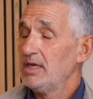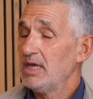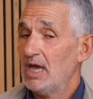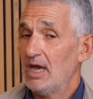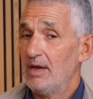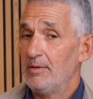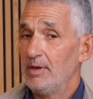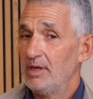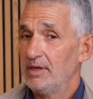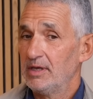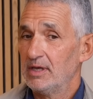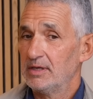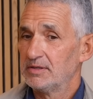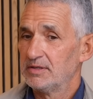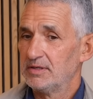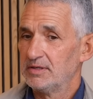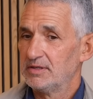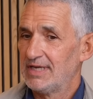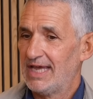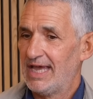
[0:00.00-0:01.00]
Yeah, I, mean, I think
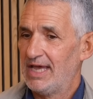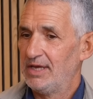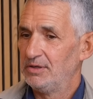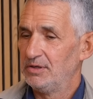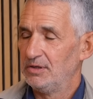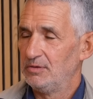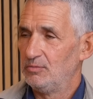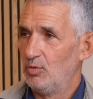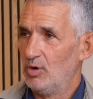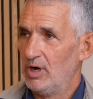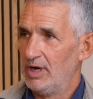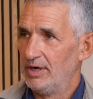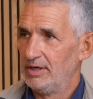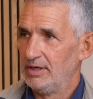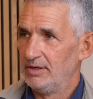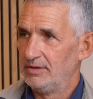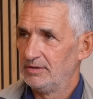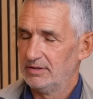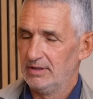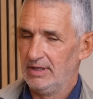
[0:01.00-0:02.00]
that's the standard one.
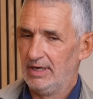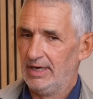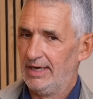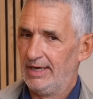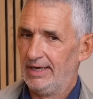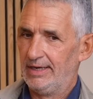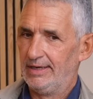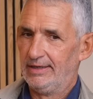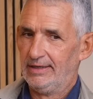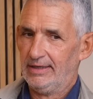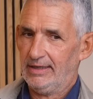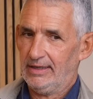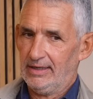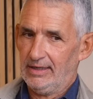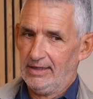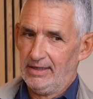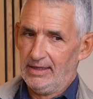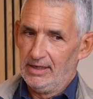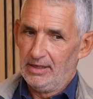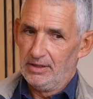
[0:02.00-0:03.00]
Is uh,
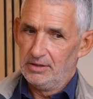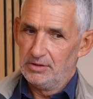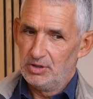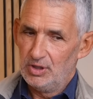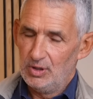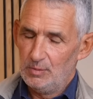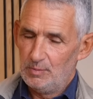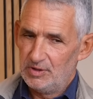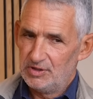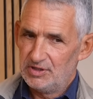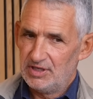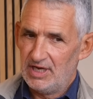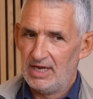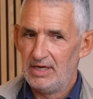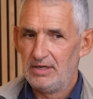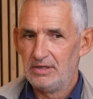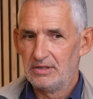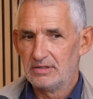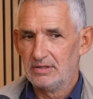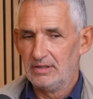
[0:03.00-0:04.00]
two uh,
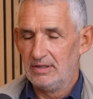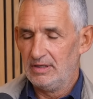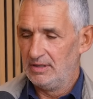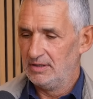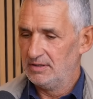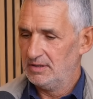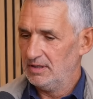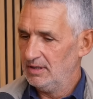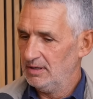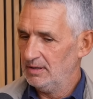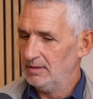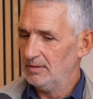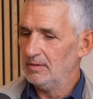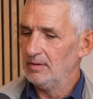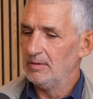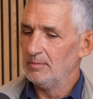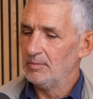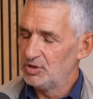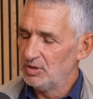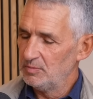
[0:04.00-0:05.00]
percent is
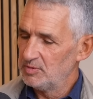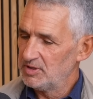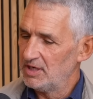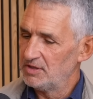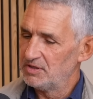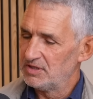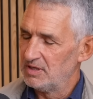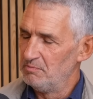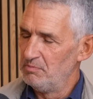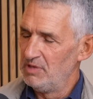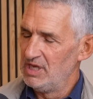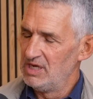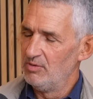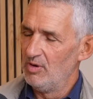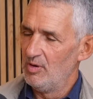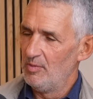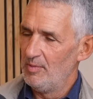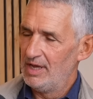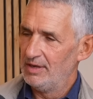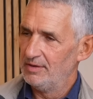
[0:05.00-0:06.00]
two percent is the
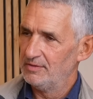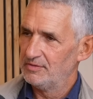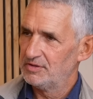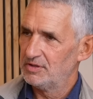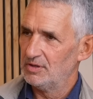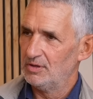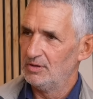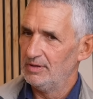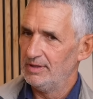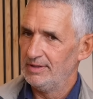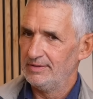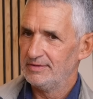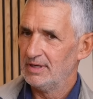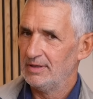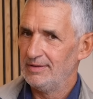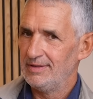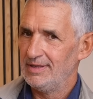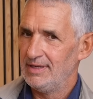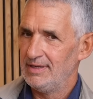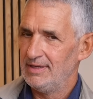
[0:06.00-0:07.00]
minimum amount of salt,
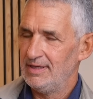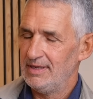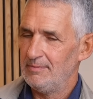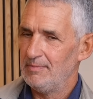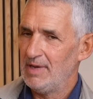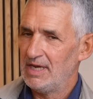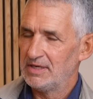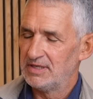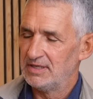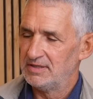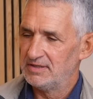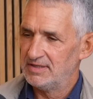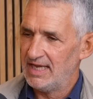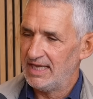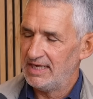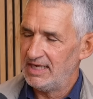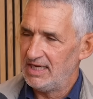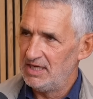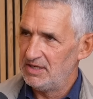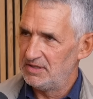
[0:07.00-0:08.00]
so it makes it
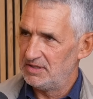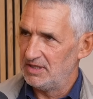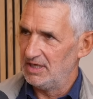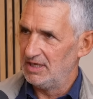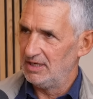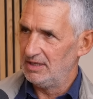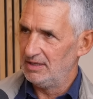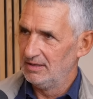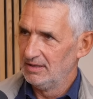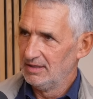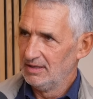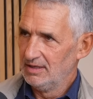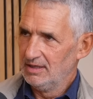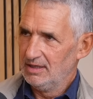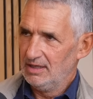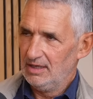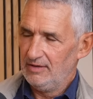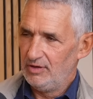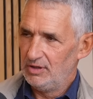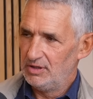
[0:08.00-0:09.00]
dead easy mm.
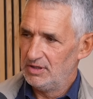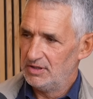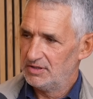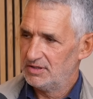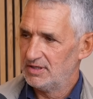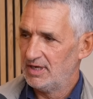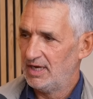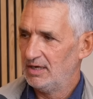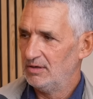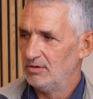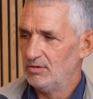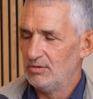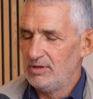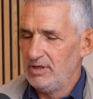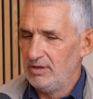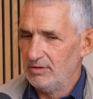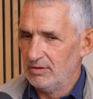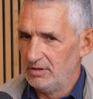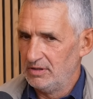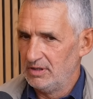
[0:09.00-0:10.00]
if you just say
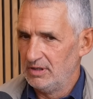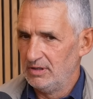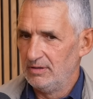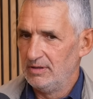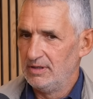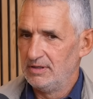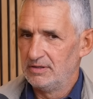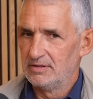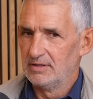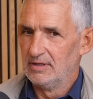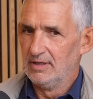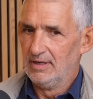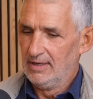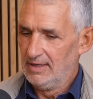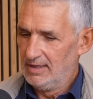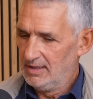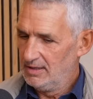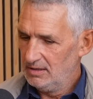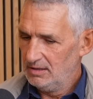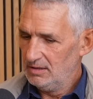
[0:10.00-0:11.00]
all you got to do is
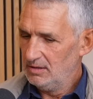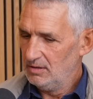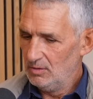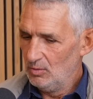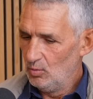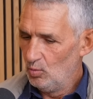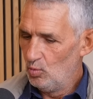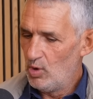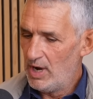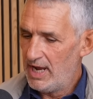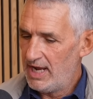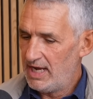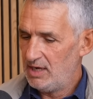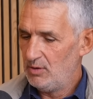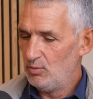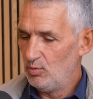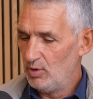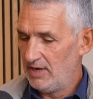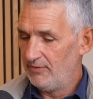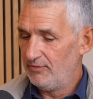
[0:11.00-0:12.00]

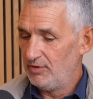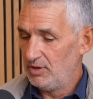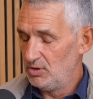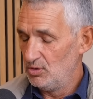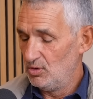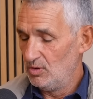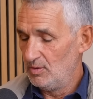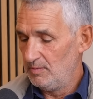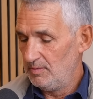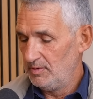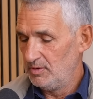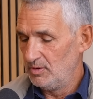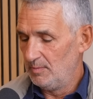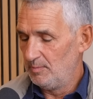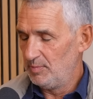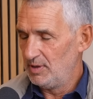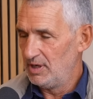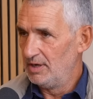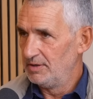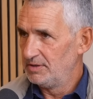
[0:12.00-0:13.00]
weigh whatever your
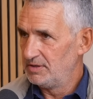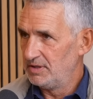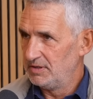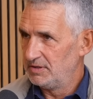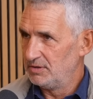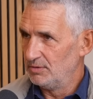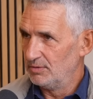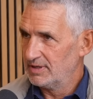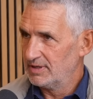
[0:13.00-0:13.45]
your plant is,